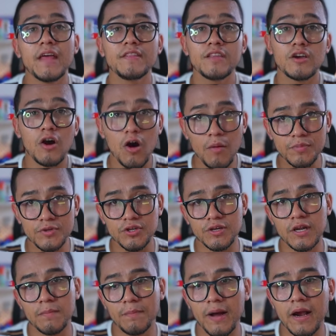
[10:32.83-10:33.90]
And the
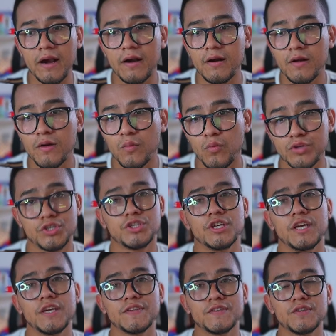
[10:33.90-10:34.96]
optional part,
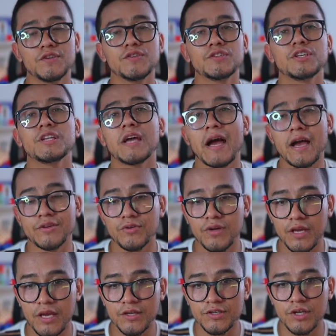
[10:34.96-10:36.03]
which is using
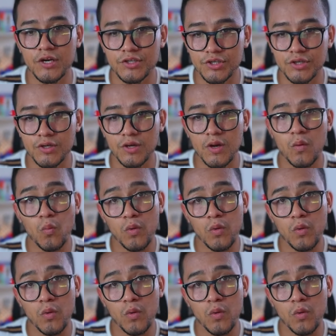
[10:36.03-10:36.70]
Azure AI Search,